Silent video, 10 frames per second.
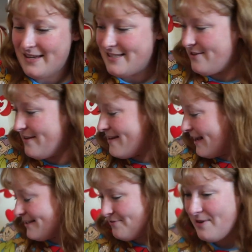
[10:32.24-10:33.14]
so the
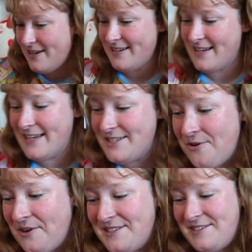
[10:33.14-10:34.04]
next one is
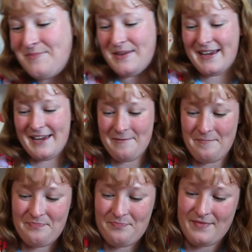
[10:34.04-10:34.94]
going to be
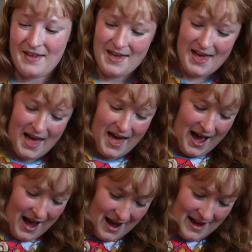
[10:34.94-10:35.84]

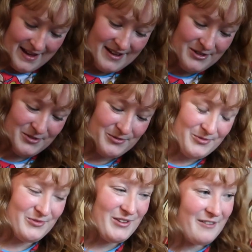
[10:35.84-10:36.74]
I
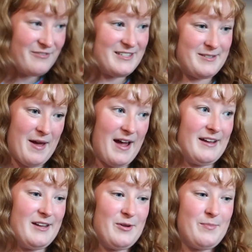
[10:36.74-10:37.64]
love this
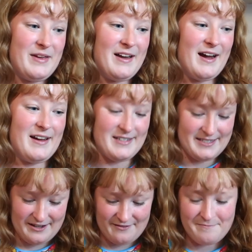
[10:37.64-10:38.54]
bag because
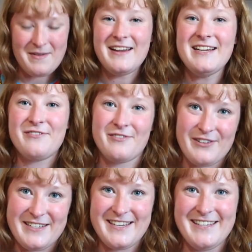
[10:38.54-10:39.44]
of many different
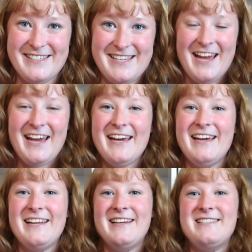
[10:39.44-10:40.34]
reasons.
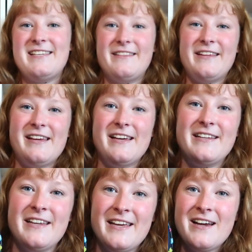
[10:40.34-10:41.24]
It is the
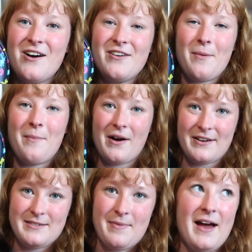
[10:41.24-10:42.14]
Neon
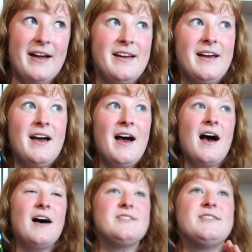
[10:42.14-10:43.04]
Parks bag.
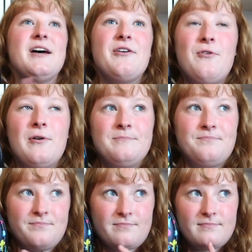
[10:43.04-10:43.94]
So
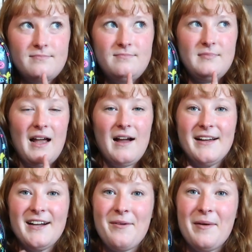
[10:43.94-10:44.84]

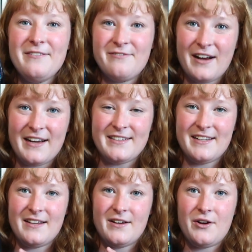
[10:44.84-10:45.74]
I got my
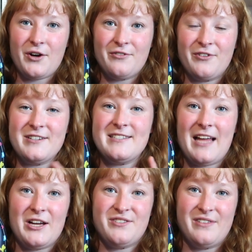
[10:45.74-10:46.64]
friend her first
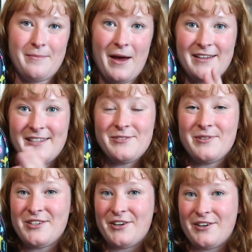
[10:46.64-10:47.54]
Loungefly bag. This
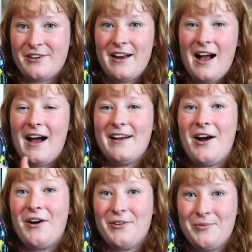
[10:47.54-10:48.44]
was her, I
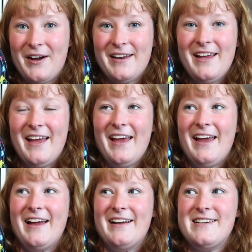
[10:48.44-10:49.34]
got her one
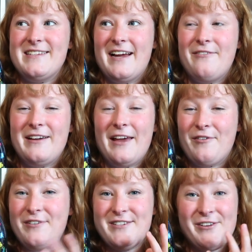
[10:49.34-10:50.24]
and I gave
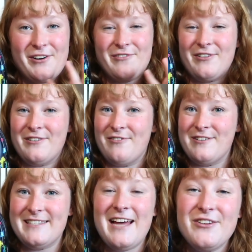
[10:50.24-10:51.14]
it to her for her
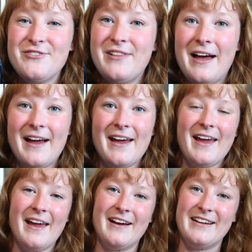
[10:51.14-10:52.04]
first
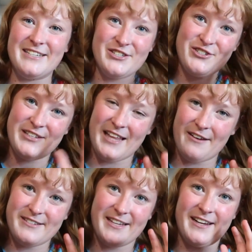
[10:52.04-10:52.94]
Loungefly and she
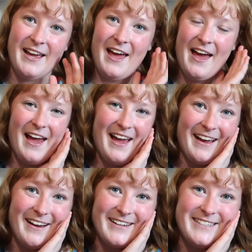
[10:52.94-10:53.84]
loves it.
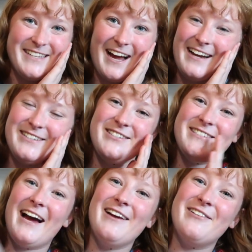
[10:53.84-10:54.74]
And I
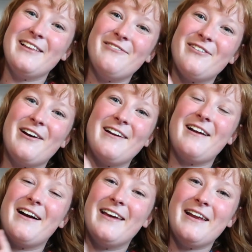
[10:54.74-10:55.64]
just, I really regretted
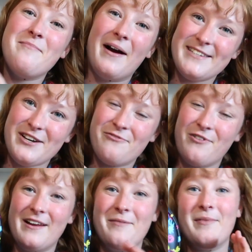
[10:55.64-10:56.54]
not getting myself
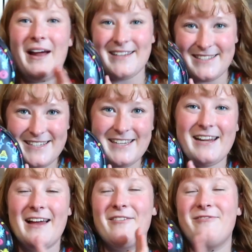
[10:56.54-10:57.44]
one, but I
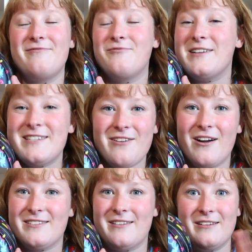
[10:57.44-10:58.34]
did
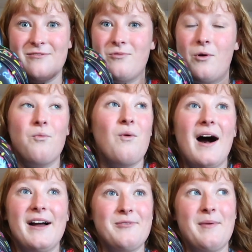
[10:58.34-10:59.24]
restock like a
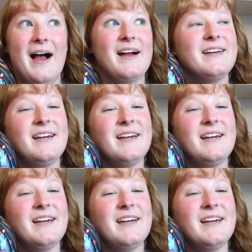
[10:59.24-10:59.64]
while back